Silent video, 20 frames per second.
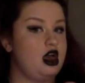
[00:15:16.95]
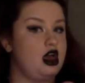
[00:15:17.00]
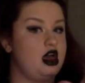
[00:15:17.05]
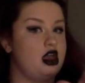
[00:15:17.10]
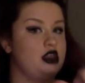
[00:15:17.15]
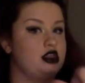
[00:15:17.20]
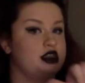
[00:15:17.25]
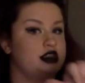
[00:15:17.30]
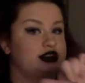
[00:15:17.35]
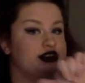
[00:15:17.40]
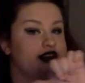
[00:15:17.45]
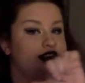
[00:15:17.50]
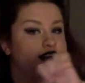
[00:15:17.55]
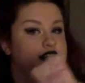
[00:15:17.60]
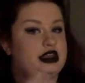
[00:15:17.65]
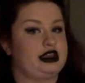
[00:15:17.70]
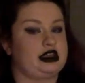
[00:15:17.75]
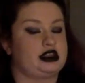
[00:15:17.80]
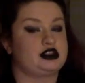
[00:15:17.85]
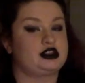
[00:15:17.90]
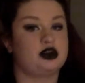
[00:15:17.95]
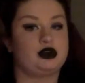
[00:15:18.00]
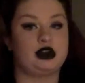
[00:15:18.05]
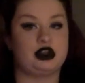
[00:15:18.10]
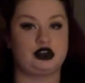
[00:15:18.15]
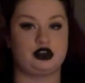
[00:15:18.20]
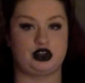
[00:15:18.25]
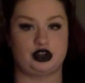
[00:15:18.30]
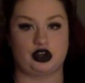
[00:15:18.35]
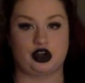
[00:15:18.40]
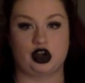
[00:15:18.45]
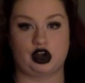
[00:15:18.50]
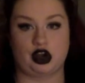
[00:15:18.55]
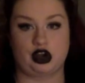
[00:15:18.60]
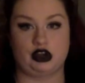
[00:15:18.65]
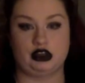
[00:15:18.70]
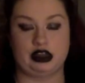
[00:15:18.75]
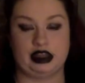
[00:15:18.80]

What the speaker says: and this is like it's going into your heart.